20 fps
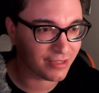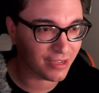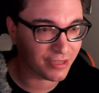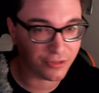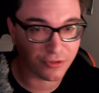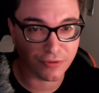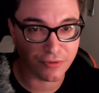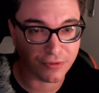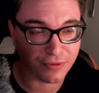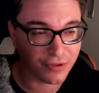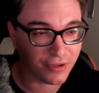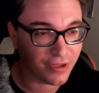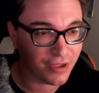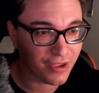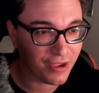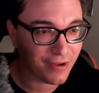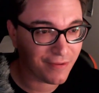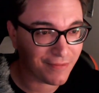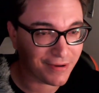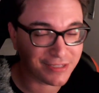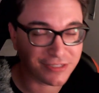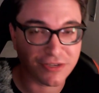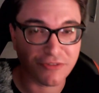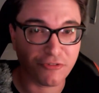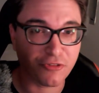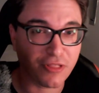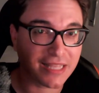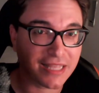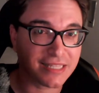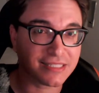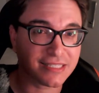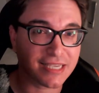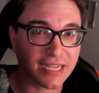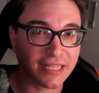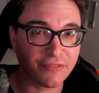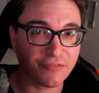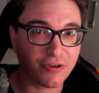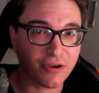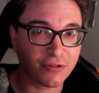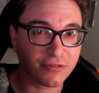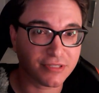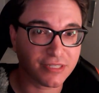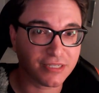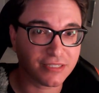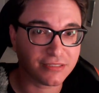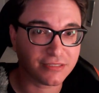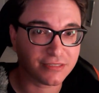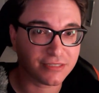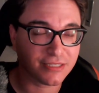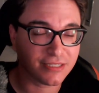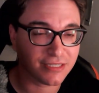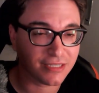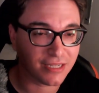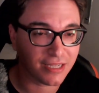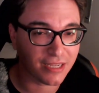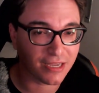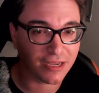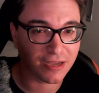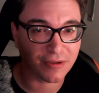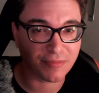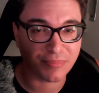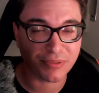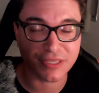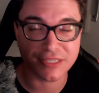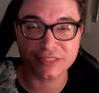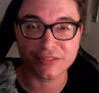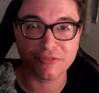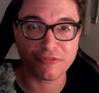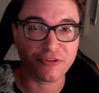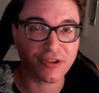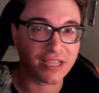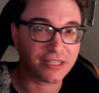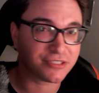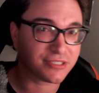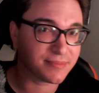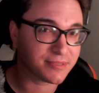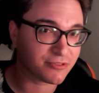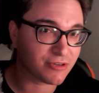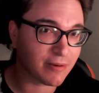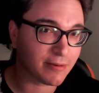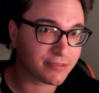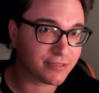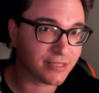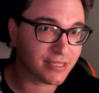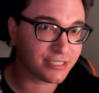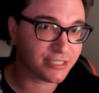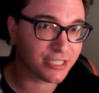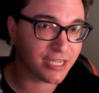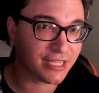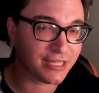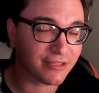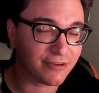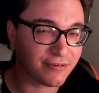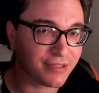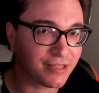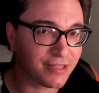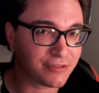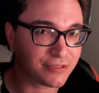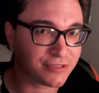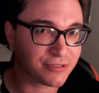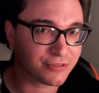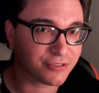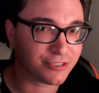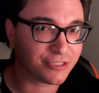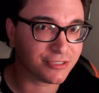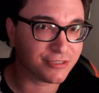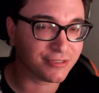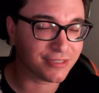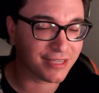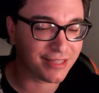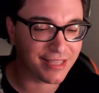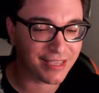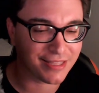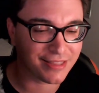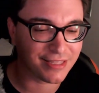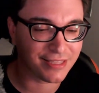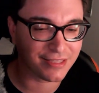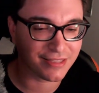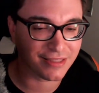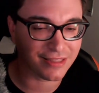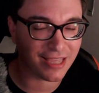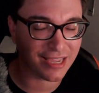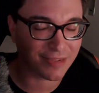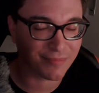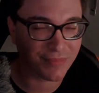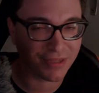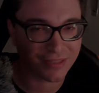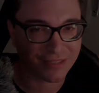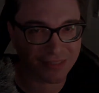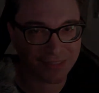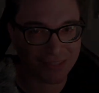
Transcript: do. Right. So if you like this kind of content, please don't forget to subscribe to the channel and also to click the like button